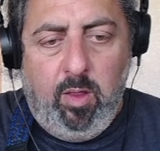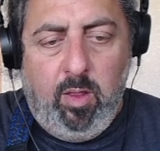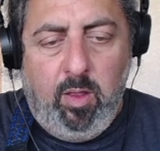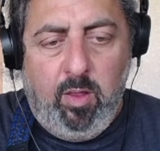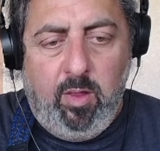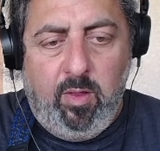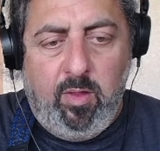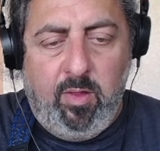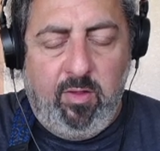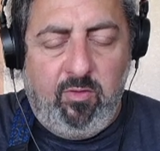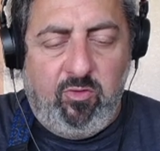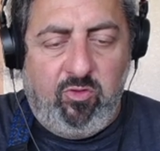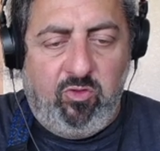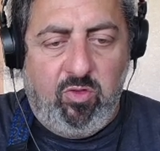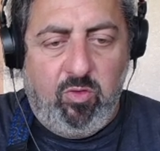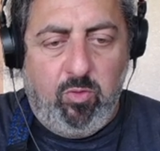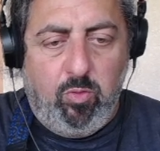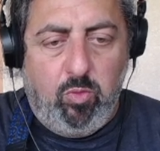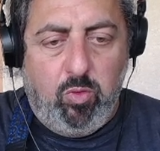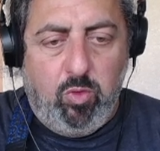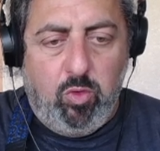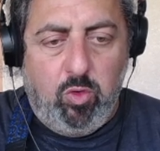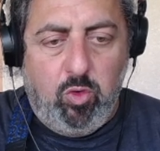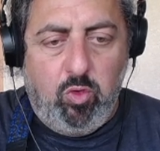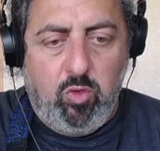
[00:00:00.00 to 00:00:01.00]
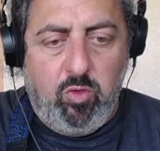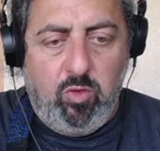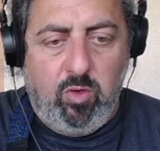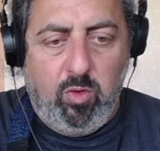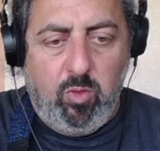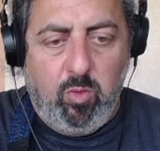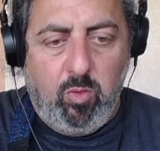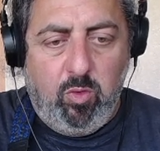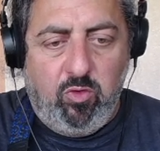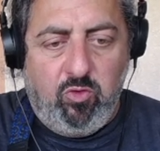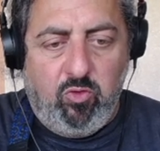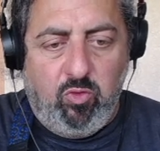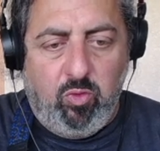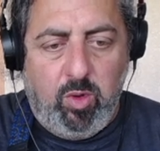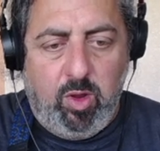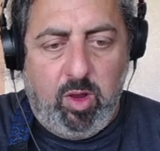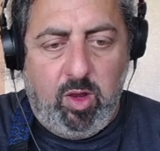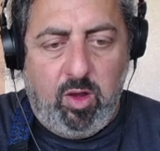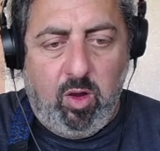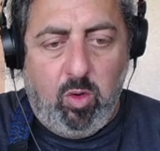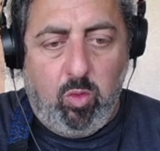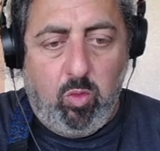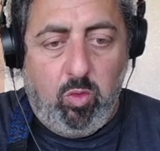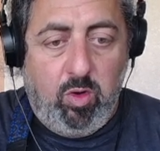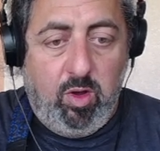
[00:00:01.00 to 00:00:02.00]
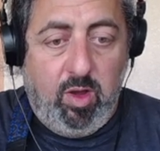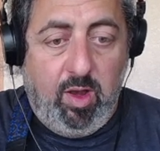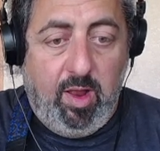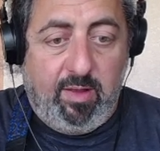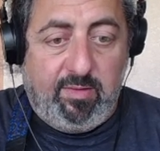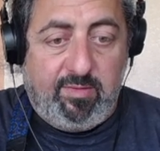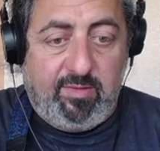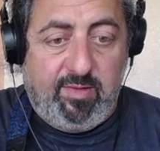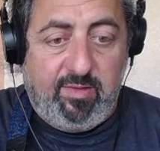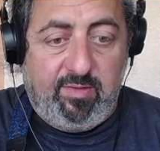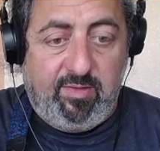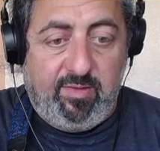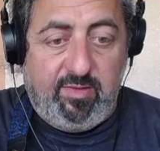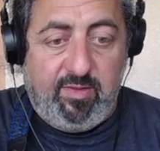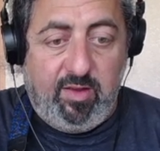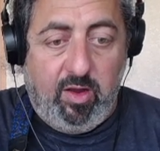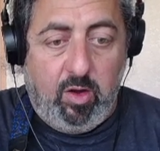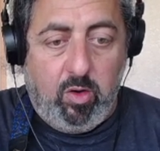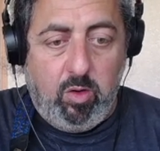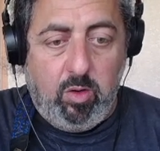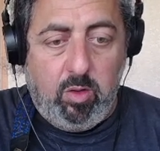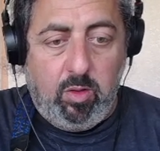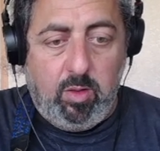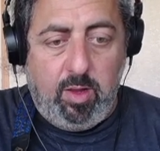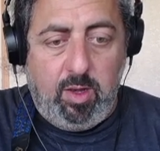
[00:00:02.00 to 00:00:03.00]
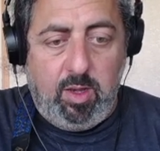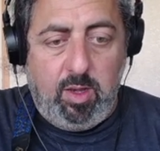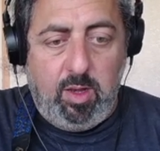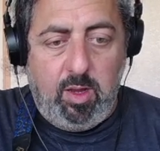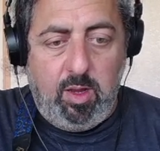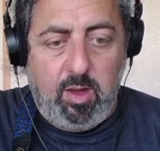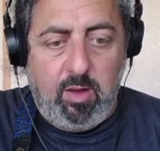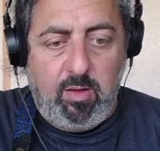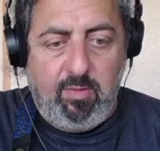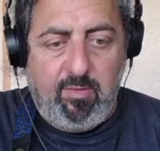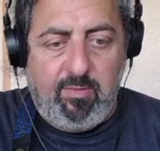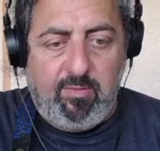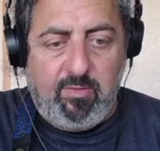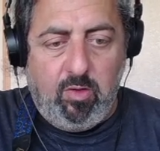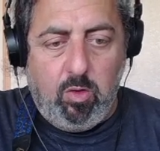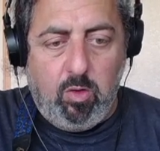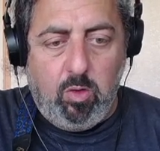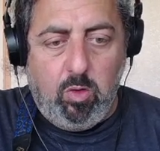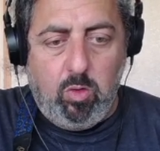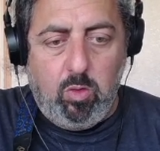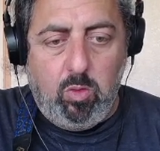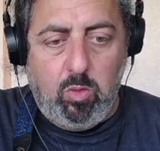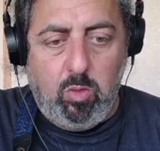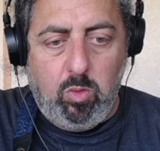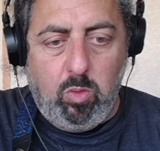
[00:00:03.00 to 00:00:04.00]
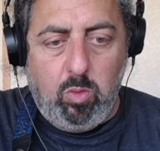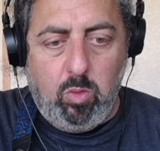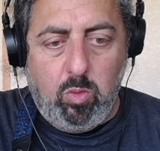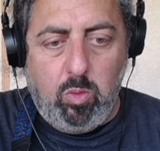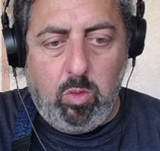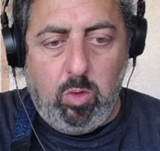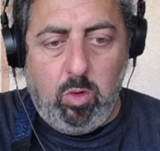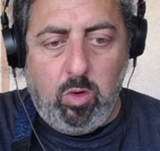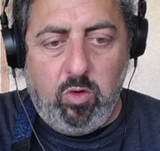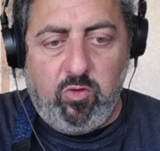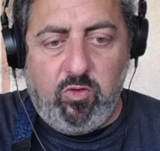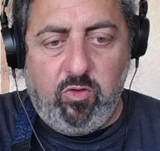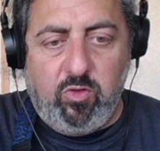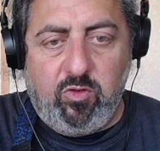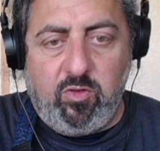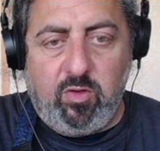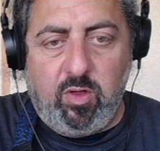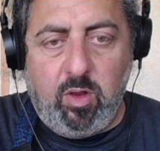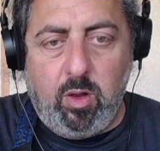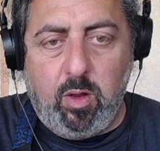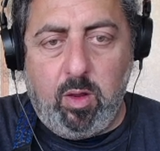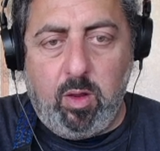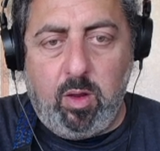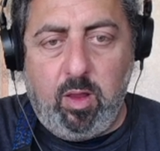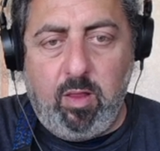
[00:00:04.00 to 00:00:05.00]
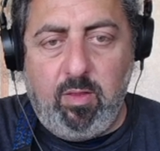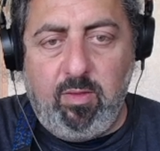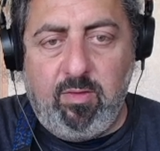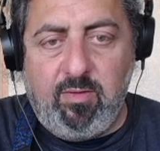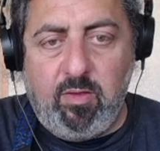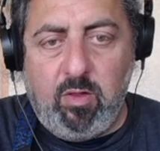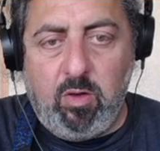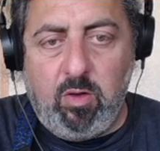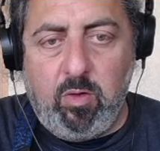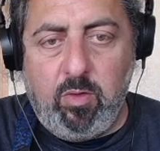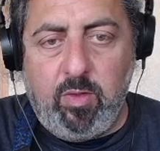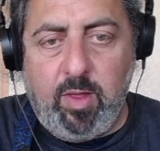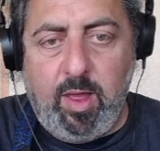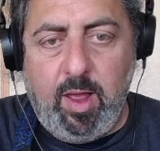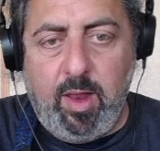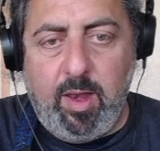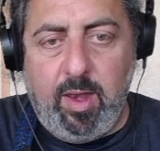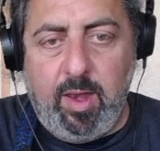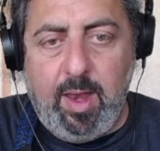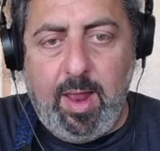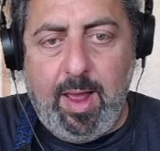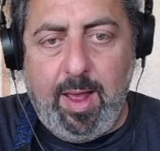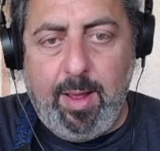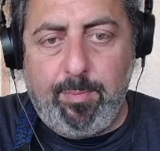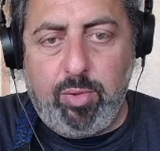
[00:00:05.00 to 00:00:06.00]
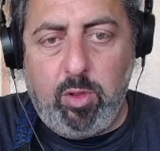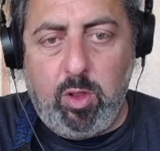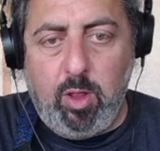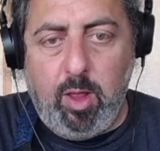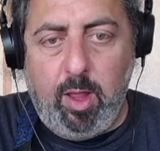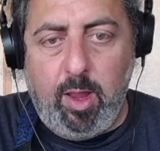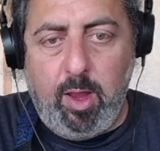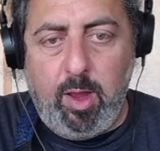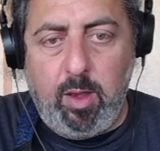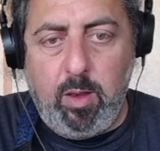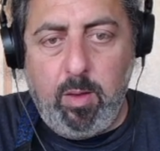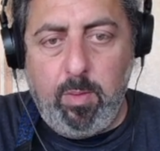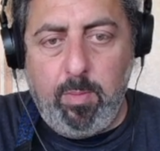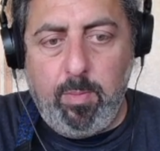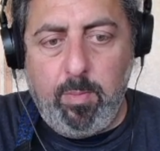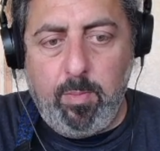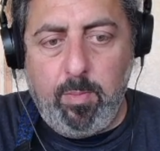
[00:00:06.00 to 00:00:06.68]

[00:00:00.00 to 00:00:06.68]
That's the root, which we don't necessarily need. So we're just going to consider that not played